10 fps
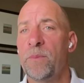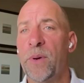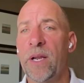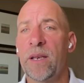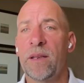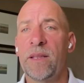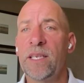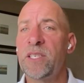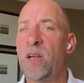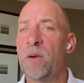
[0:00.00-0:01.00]
but
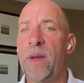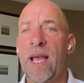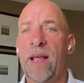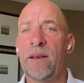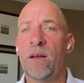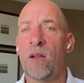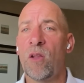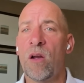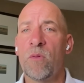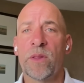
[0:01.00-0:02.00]
this young man,
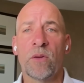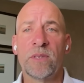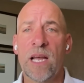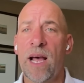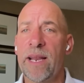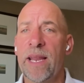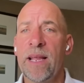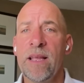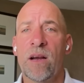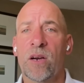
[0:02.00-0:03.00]
along with Ohtani,
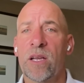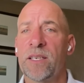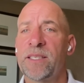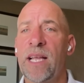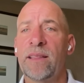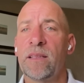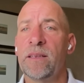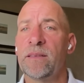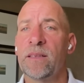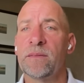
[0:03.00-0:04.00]
are going to set
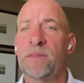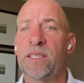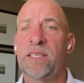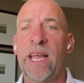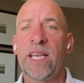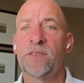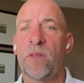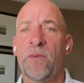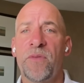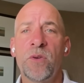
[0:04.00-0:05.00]
the stage
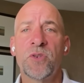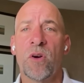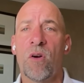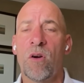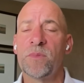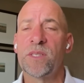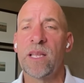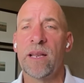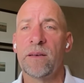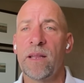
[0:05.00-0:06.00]
for the future arms
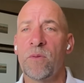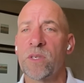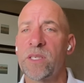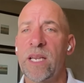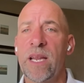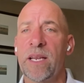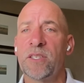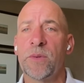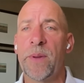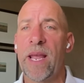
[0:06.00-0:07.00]
that we're seeing
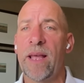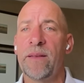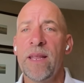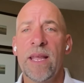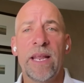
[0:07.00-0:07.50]
in Japan.